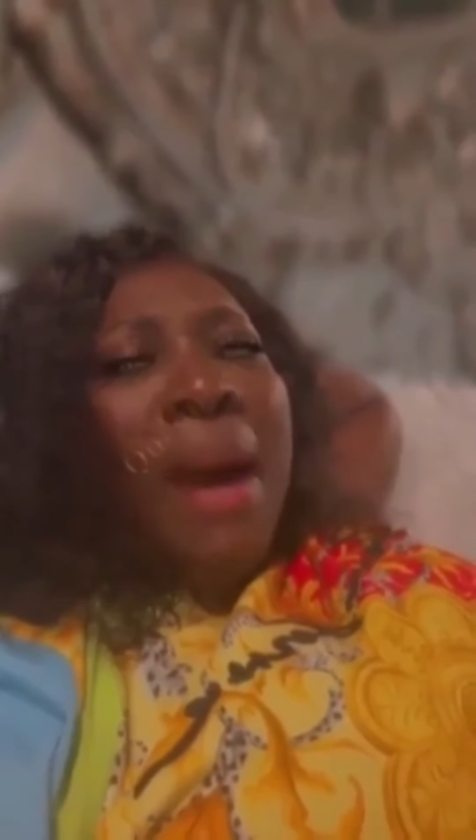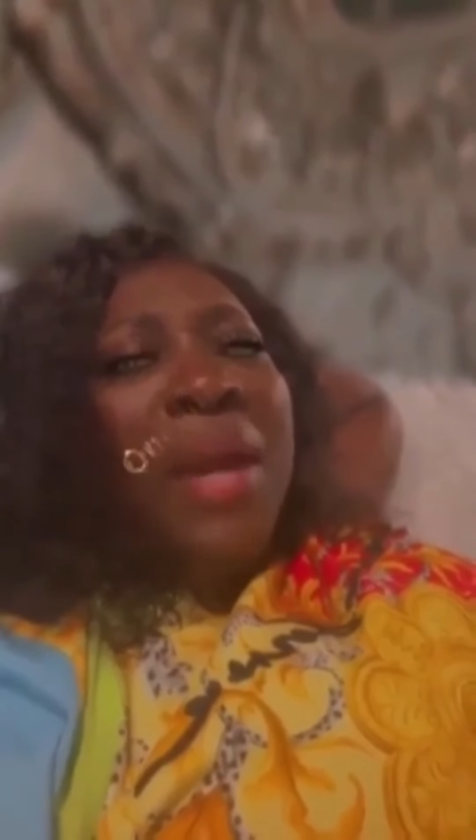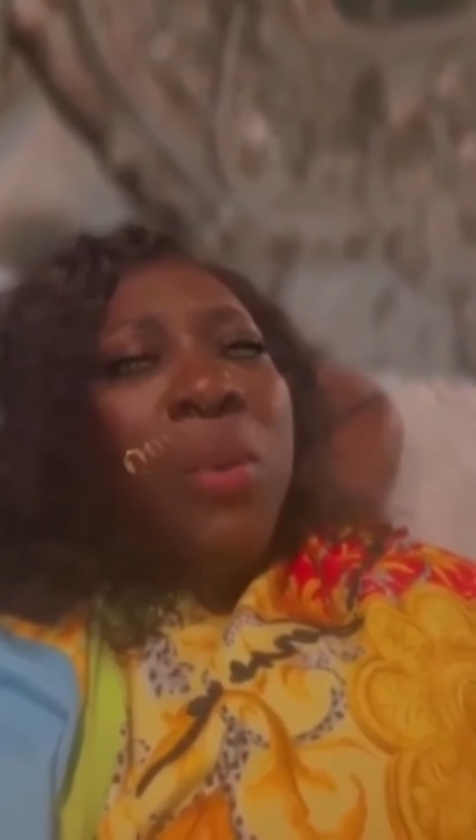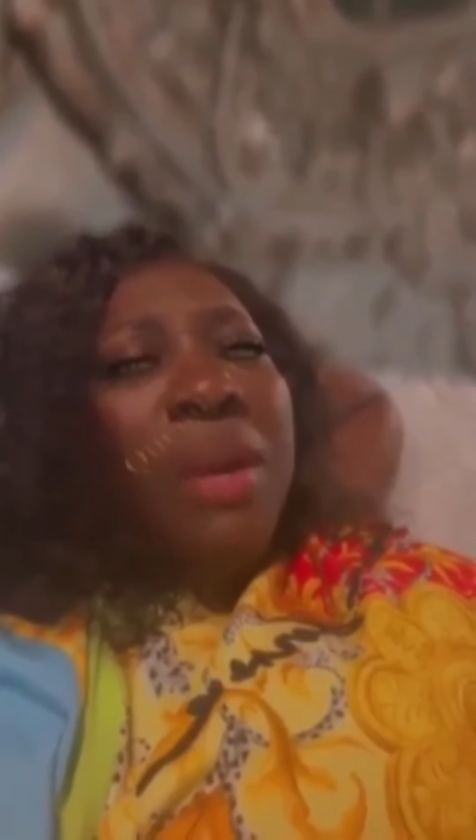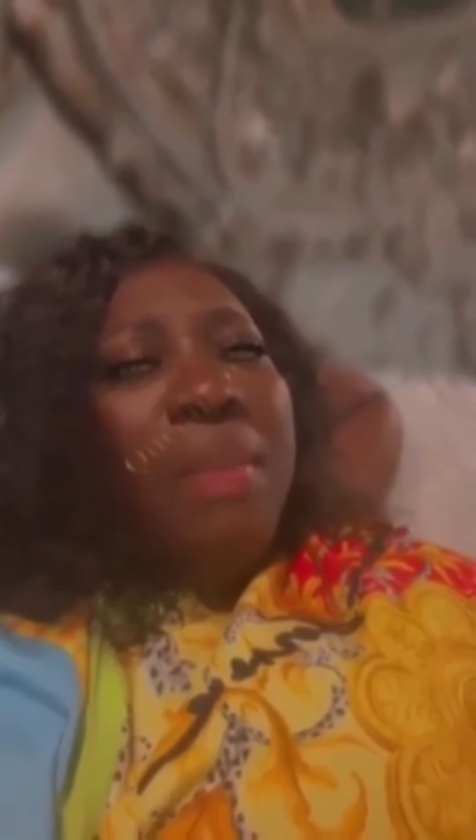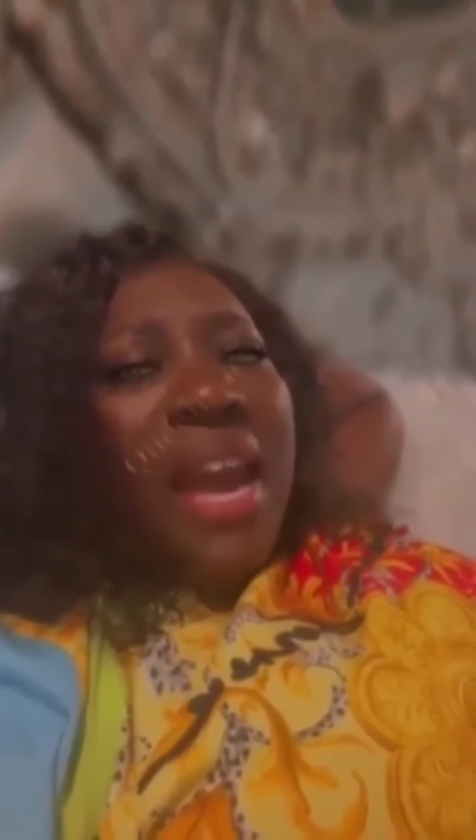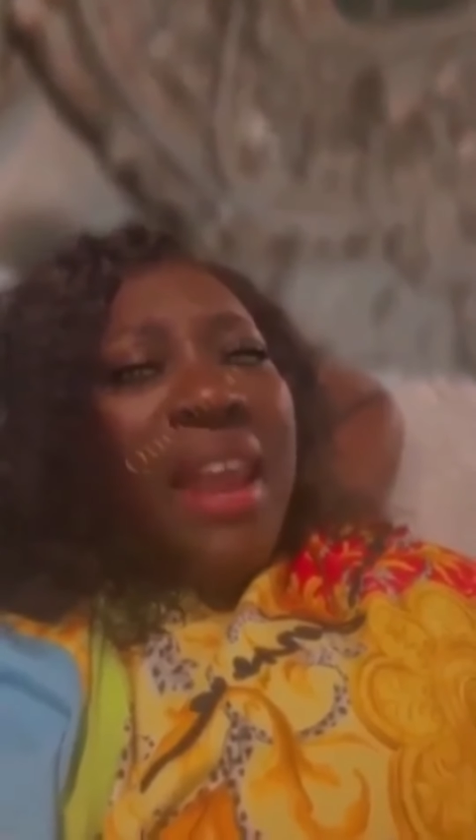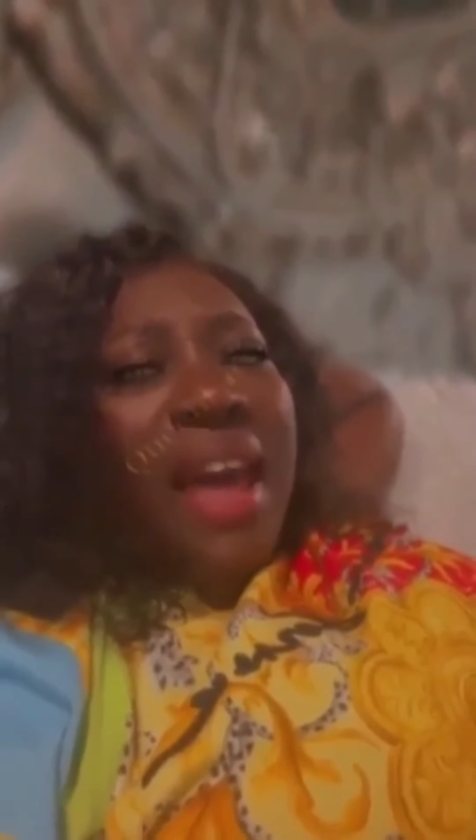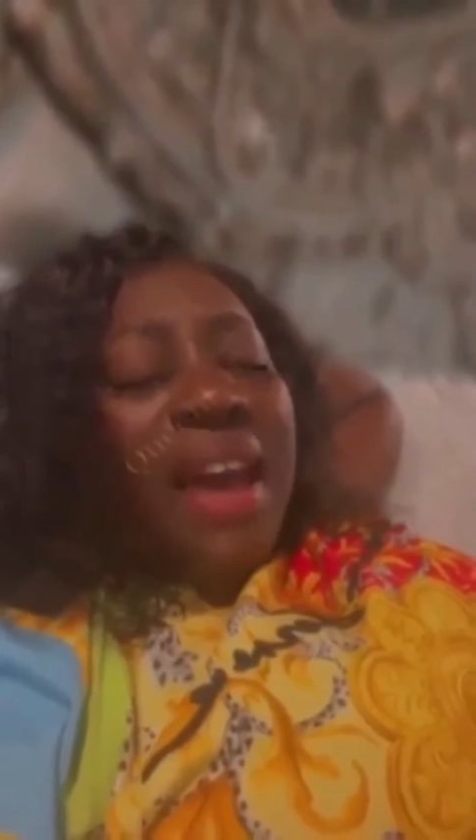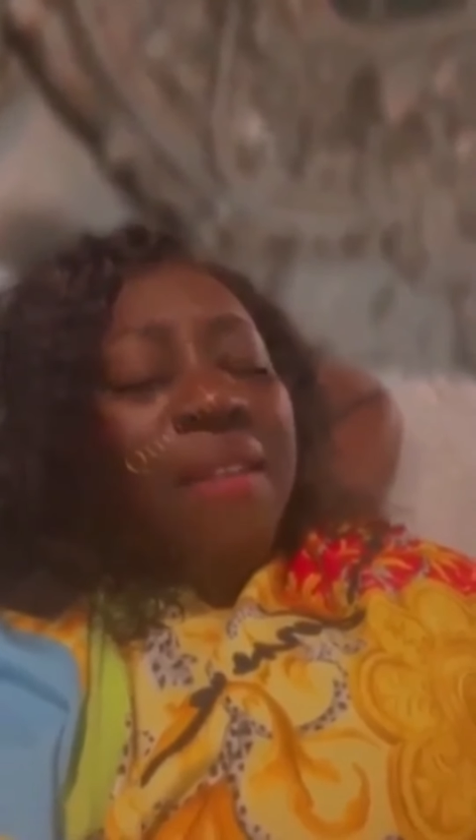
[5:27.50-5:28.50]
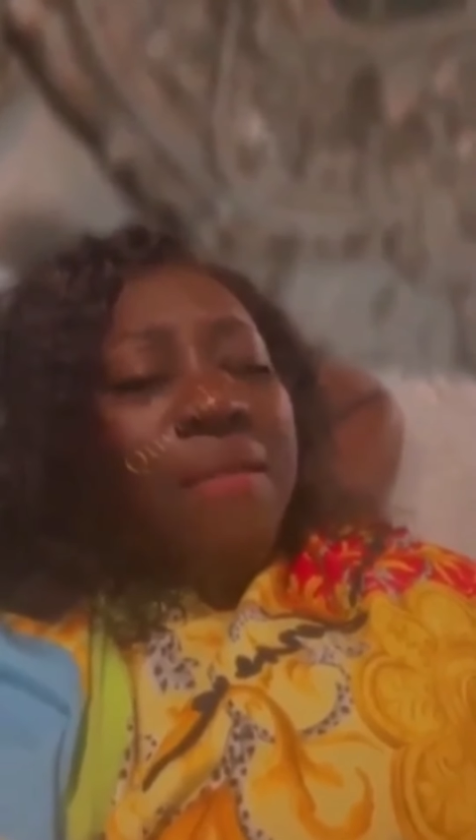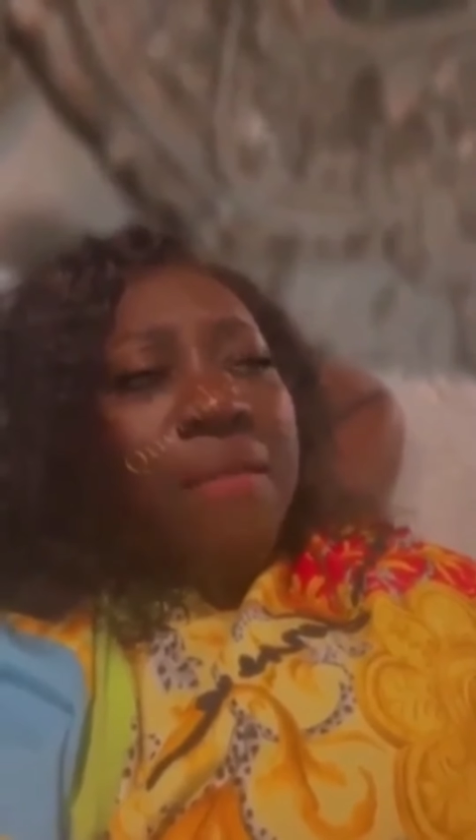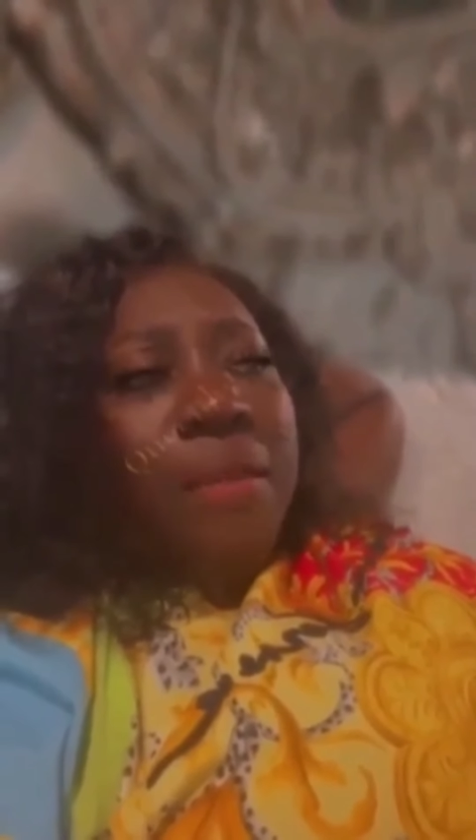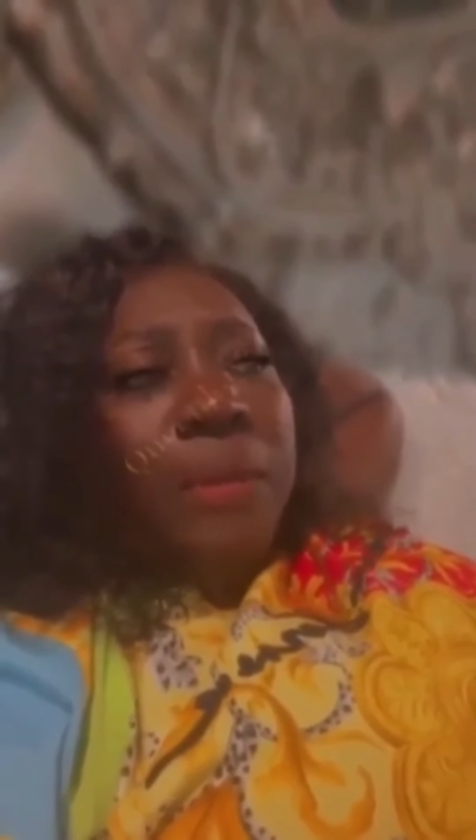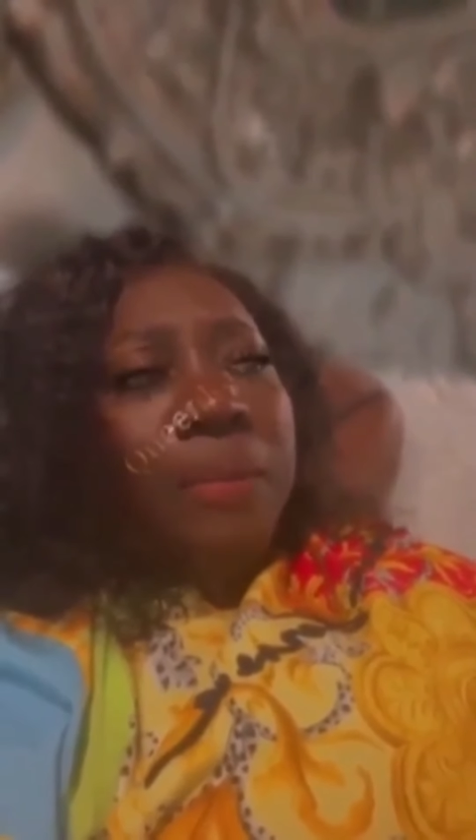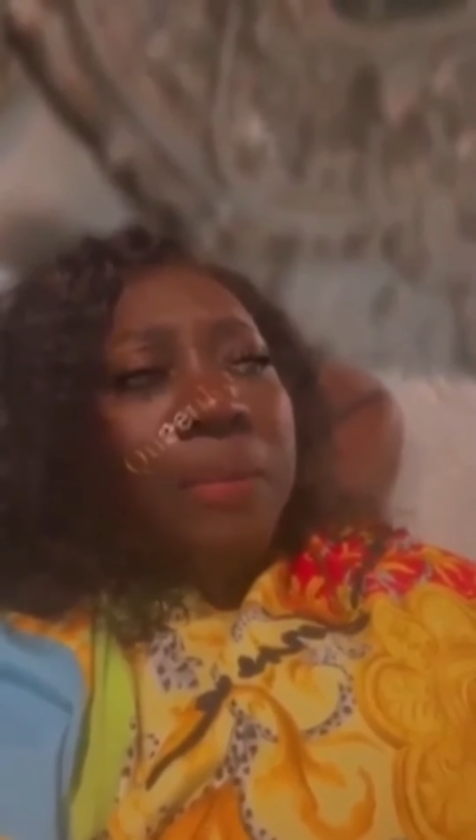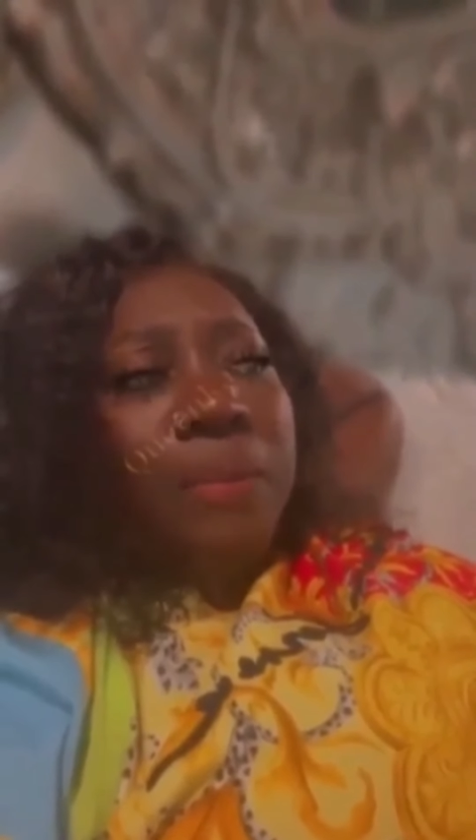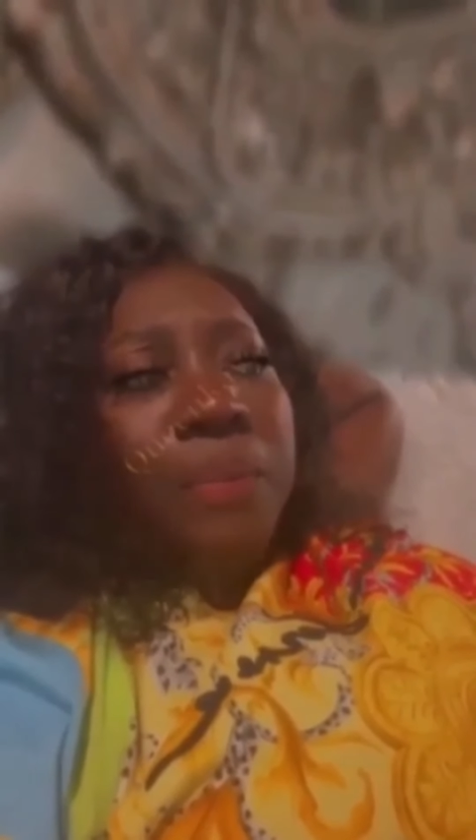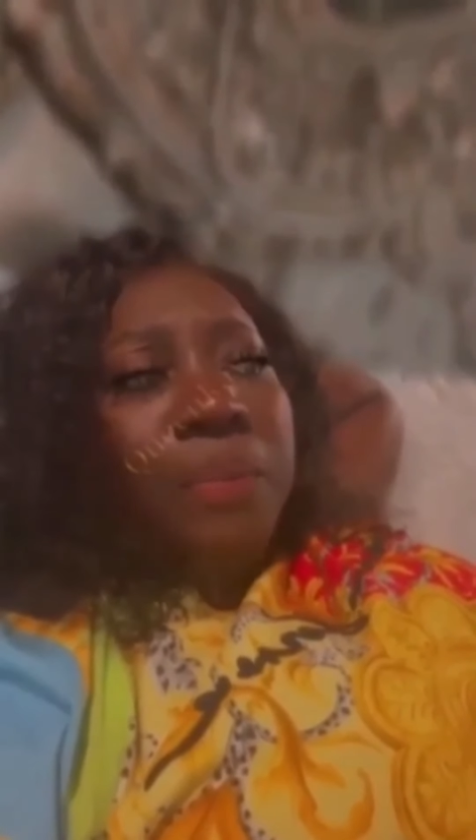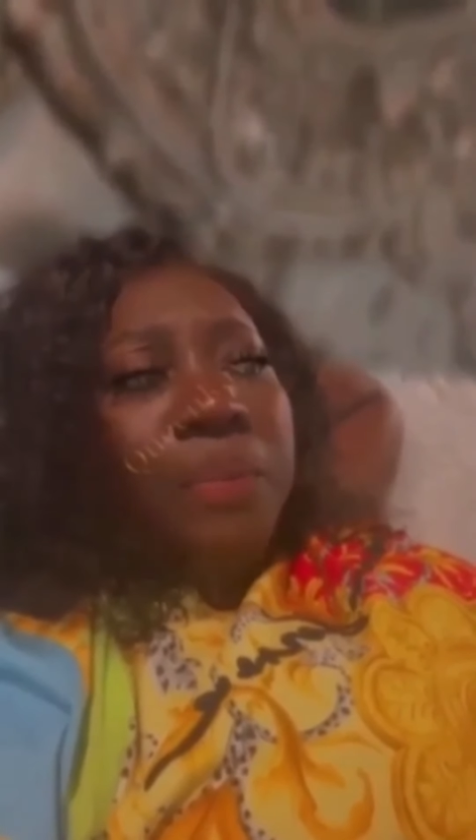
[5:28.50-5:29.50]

when you do me bad when me alive.